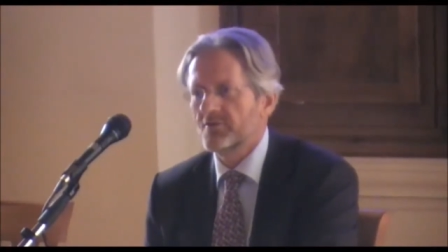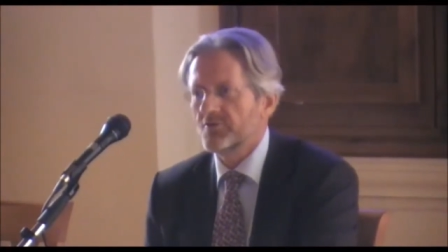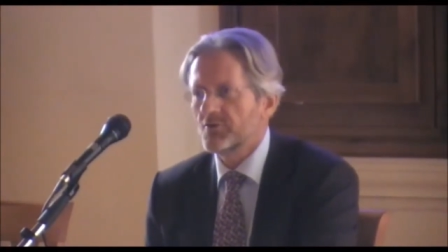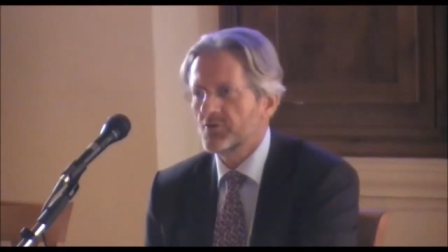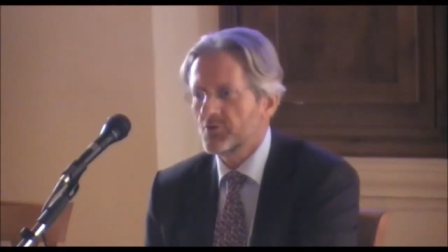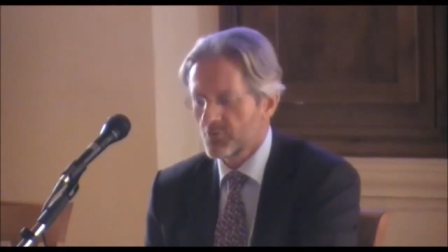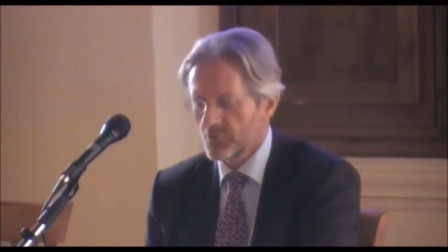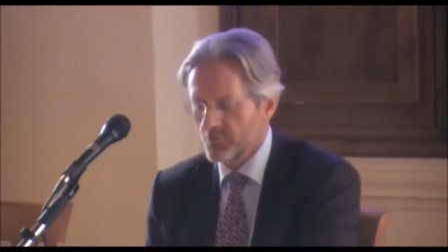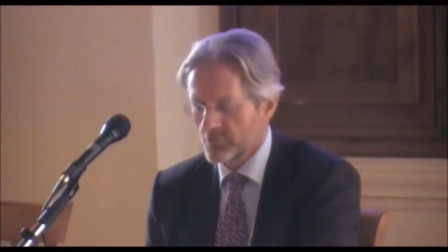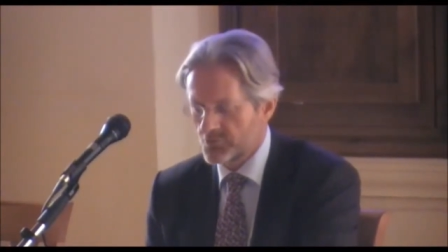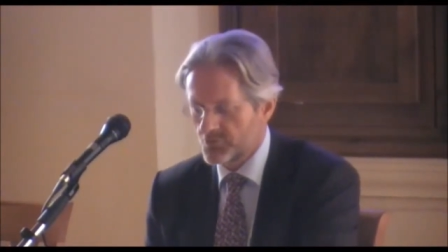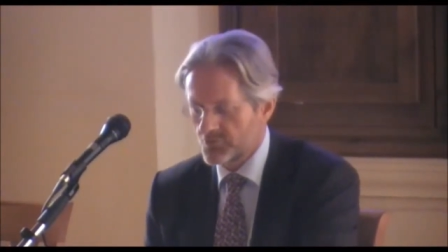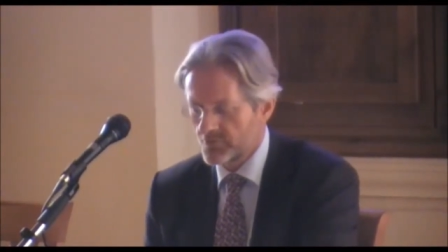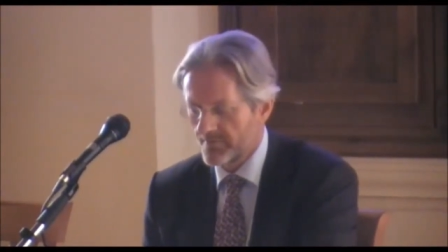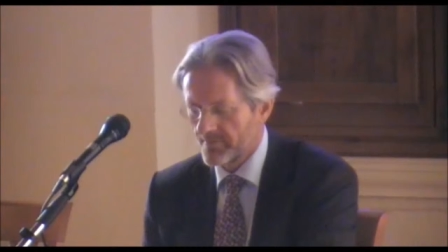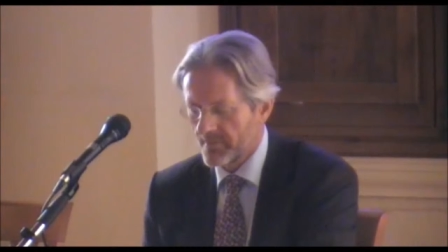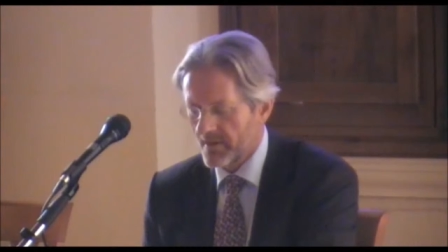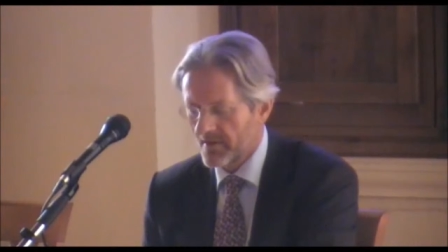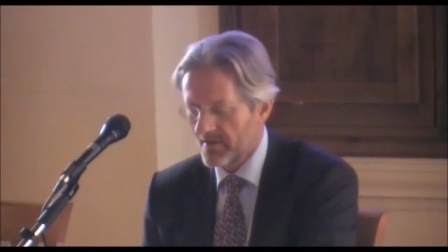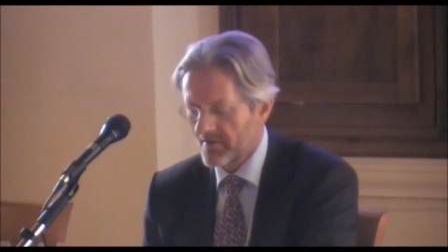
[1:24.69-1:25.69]
this huge
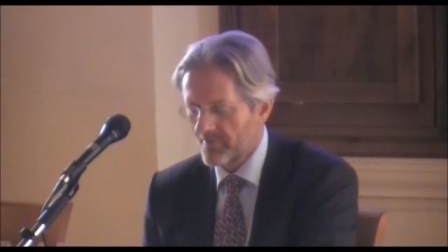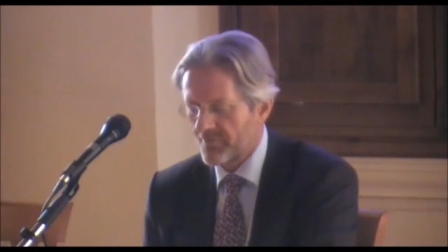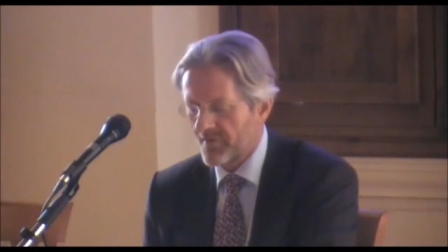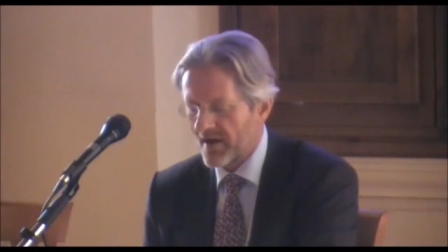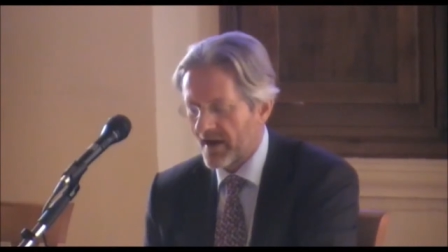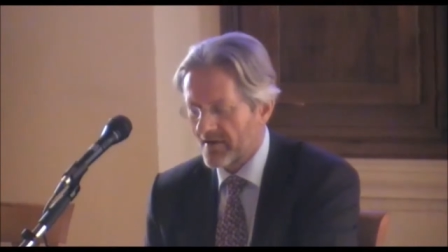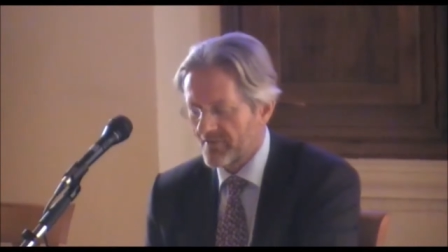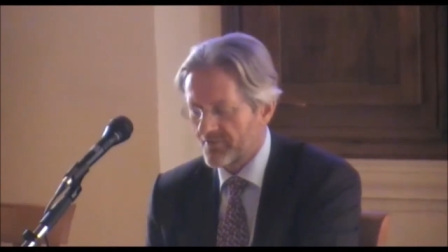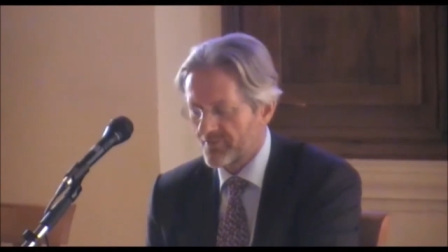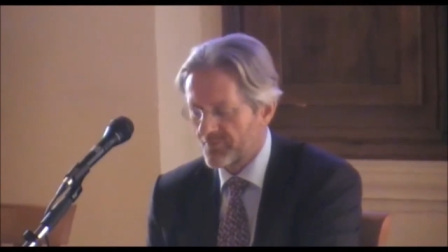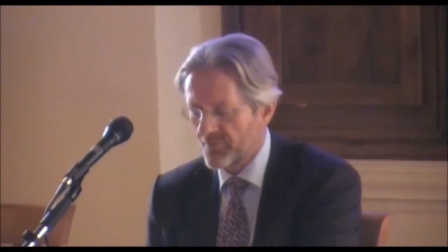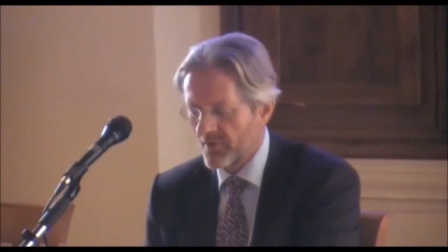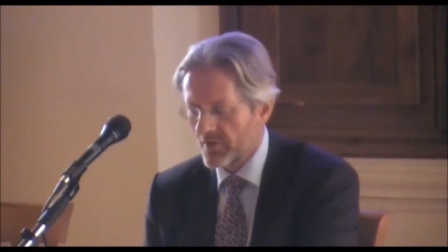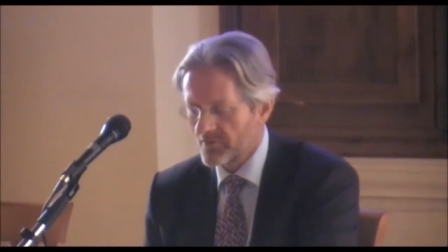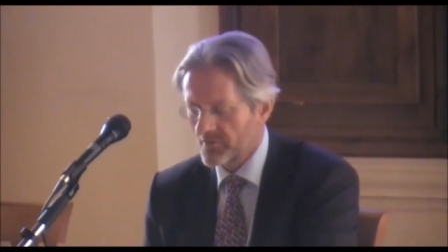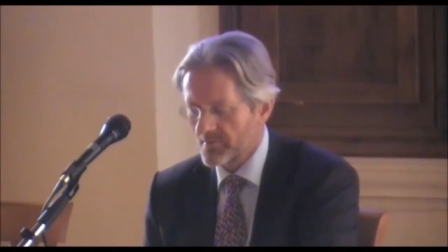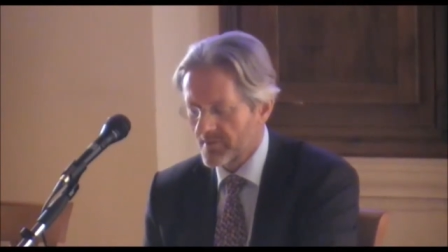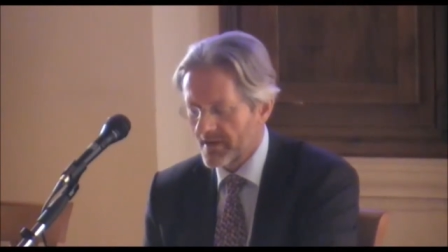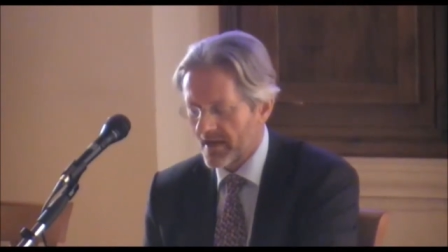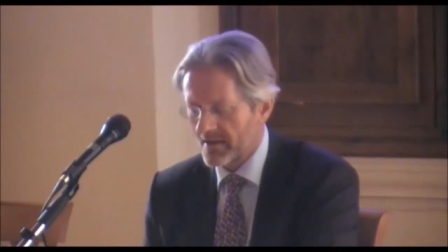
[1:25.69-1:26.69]

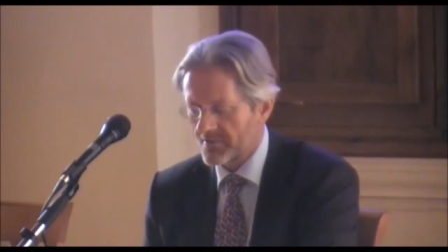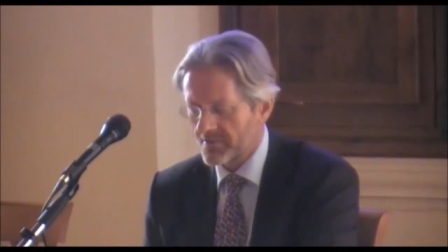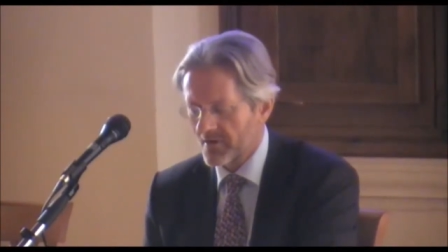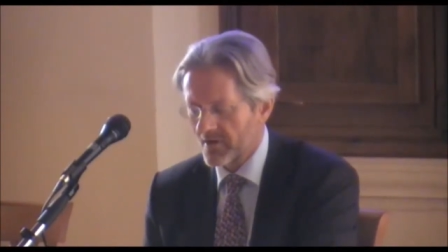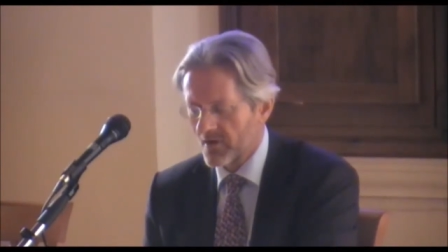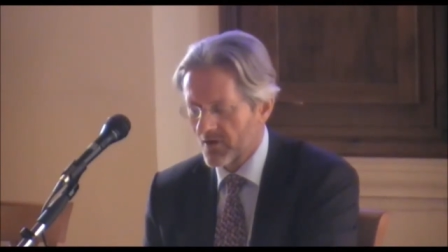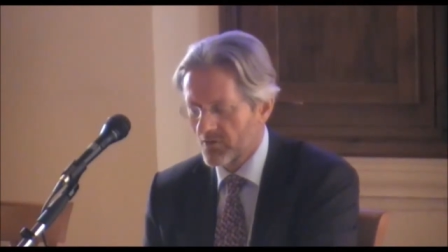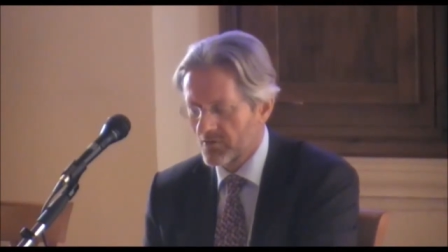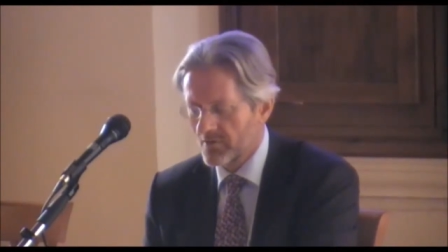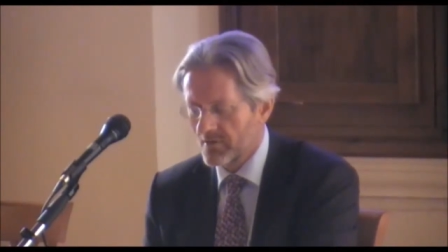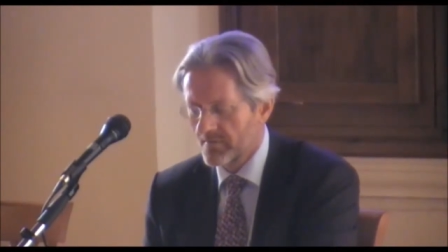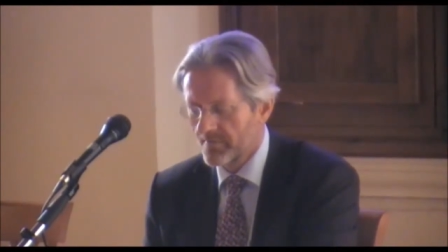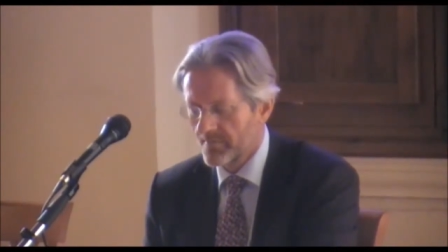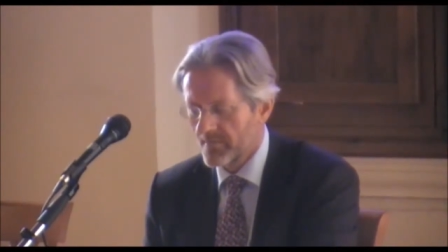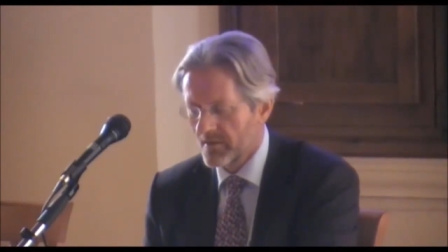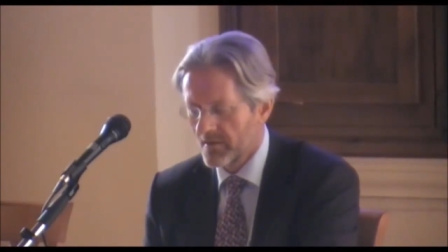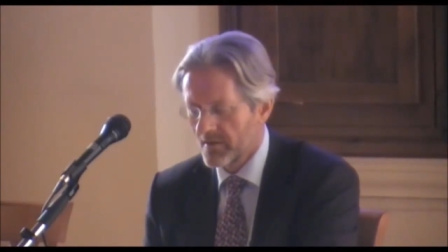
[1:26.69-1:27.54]
five-volume catalogue